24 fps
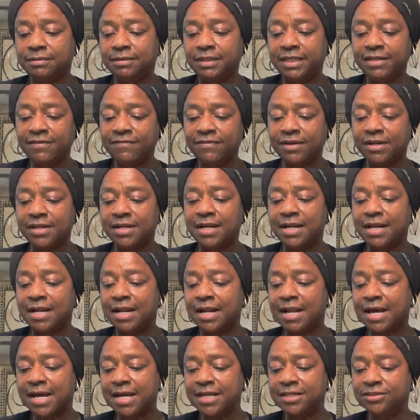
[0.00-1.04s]
Give it a
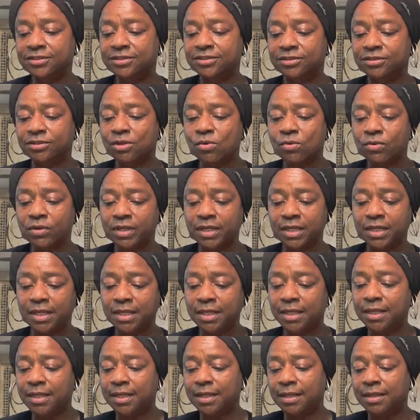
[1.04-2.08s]
nice
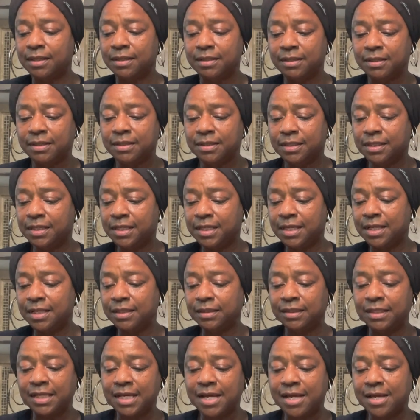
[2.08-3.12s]
soaking.
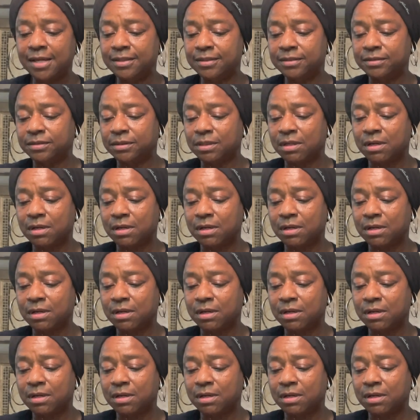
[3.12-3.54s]
Get that